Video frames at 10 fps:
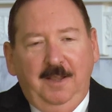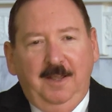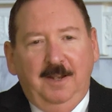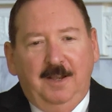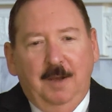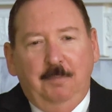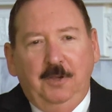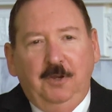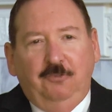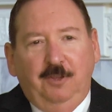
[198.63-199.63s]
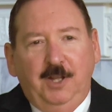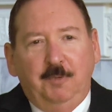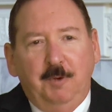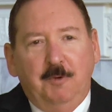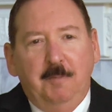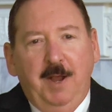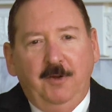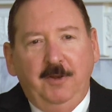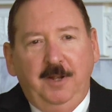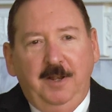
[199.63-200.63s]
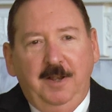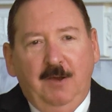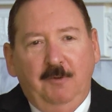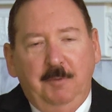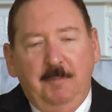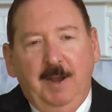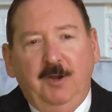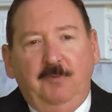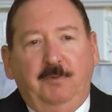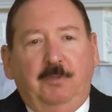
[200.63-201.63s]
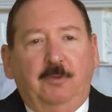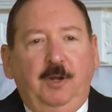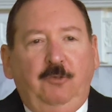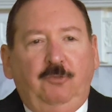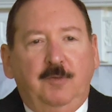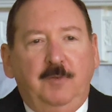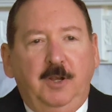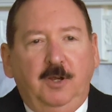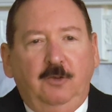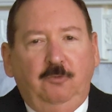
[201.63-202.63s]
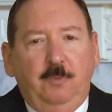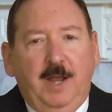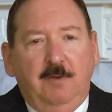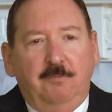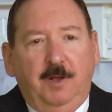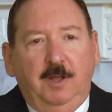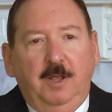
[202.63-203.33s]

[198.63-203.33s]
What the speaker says: And a couple of years later, we were married, and now we've been married for 37 years. We have